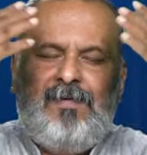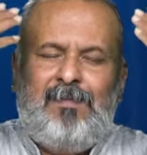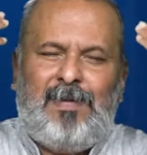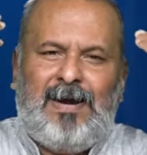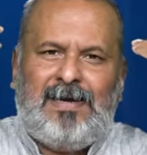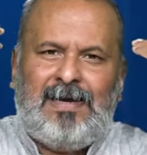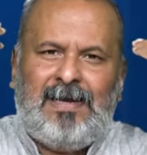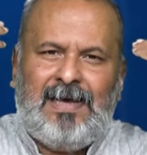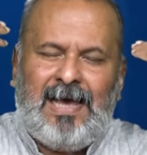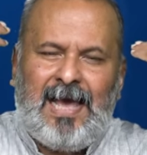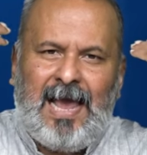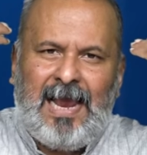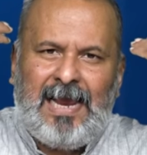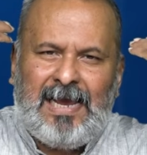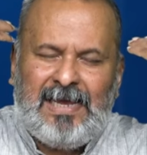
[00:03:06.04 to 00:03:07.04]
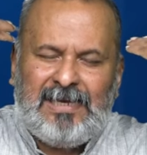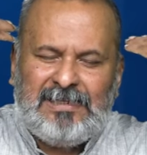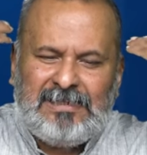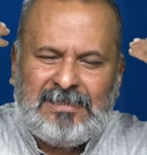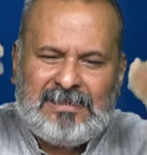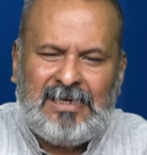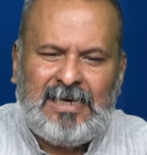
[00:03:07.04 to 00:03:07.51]
but I
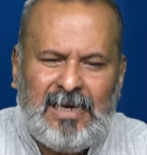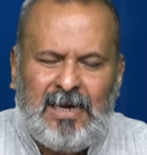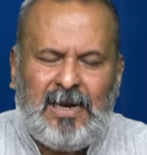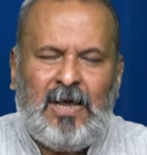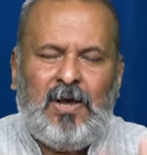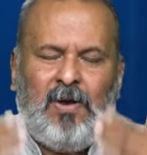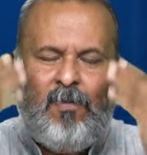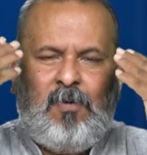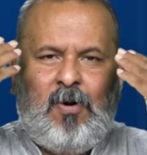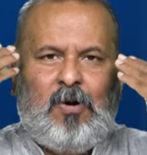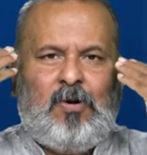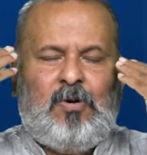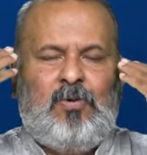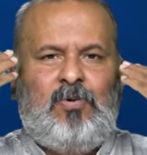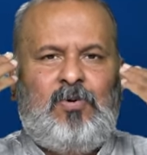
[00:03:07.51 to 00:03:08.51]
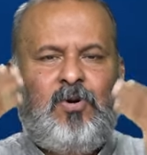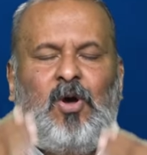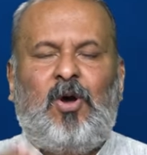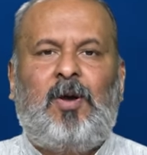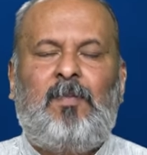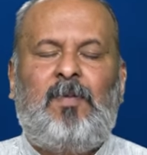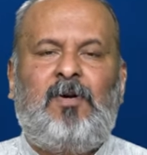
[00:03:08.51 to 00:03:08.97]
still want to
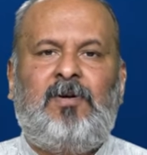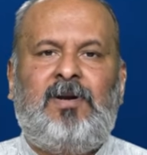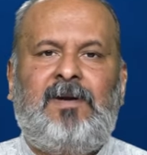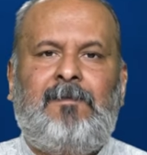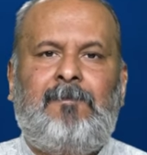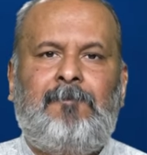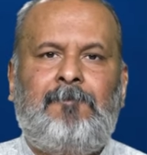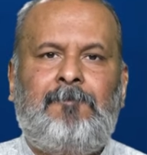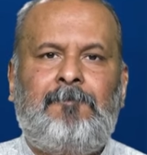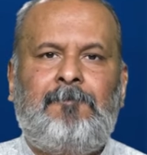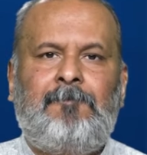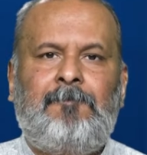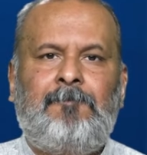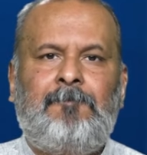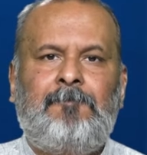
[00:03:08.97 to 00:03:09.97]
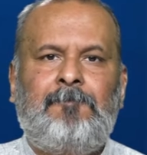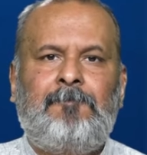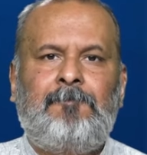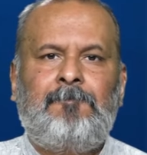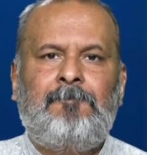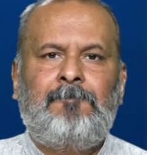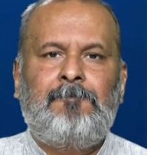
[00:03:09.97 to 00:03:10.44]
talk about it.
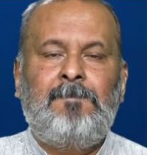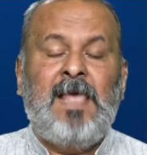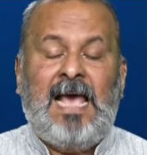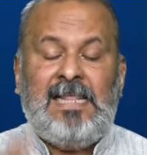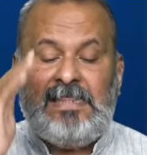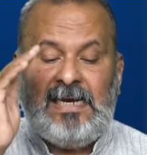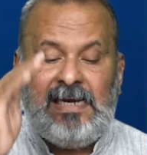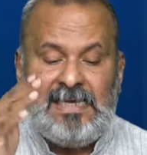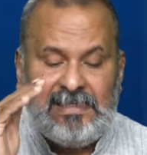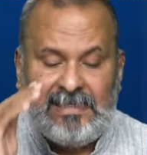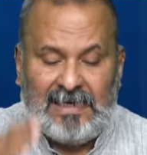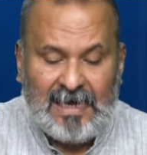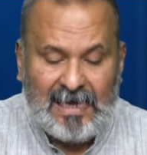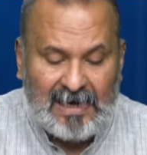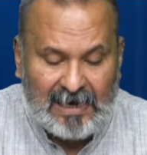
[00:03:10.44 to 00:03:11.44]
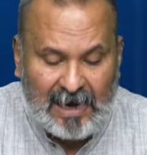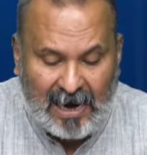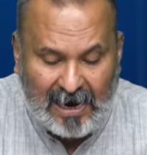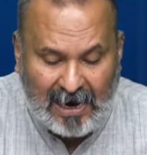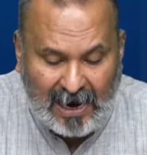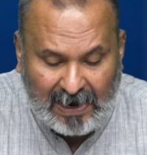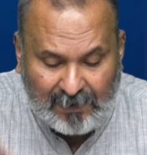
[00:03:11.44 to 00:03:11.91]
And the reason
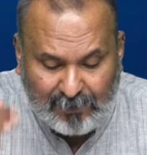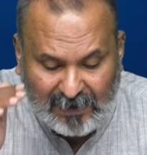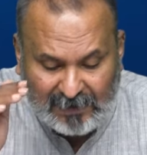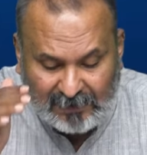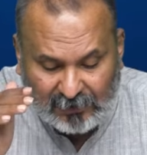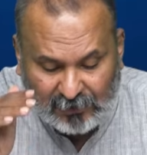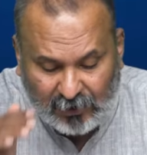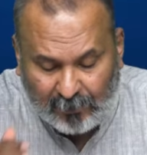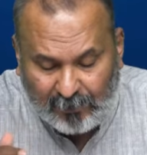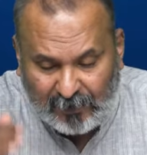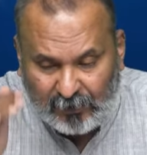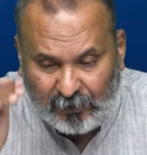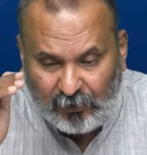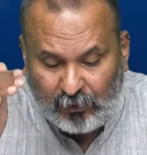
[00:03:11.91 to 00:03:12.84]
I bring this topic to